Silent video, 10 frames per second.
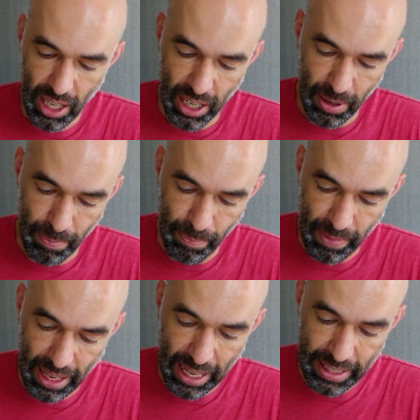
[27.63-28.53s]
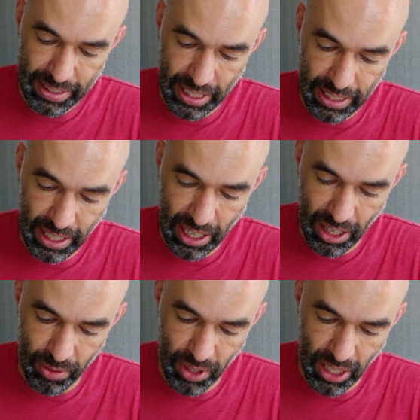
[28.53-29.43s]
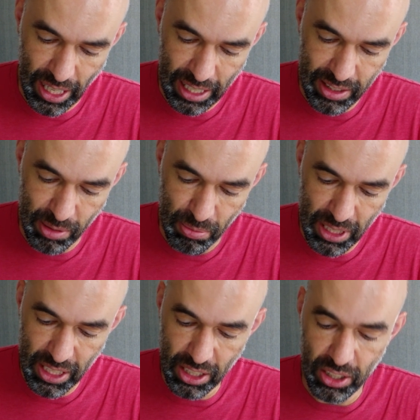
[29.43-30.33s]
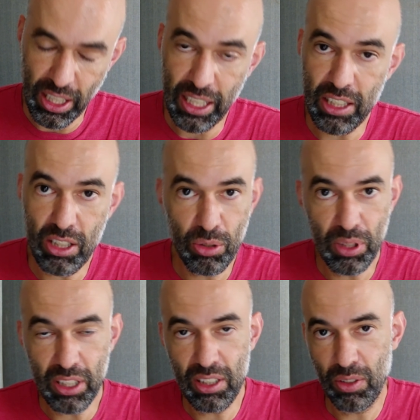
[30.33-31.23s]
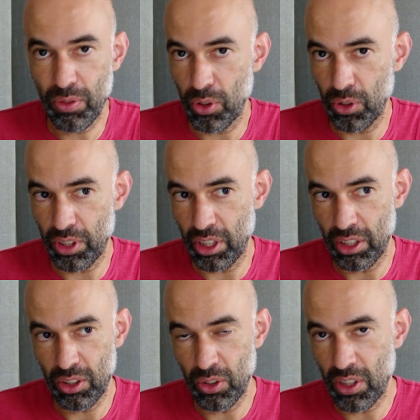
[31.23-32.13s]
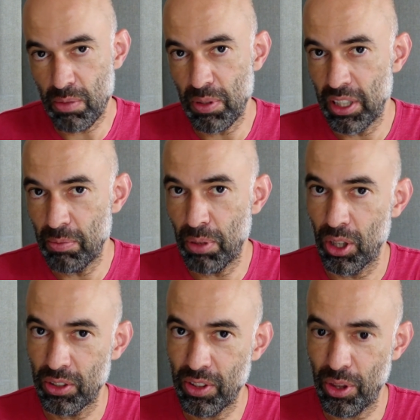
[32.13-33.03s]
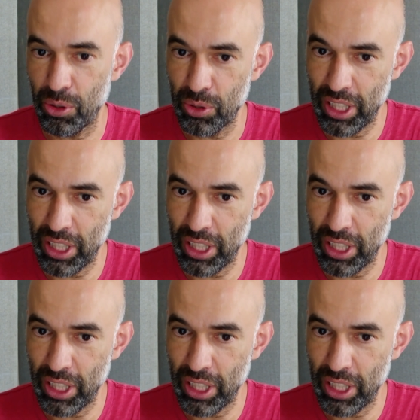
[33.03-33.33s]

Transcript: And I have an ATEM Mini connected to it for the USB pass-through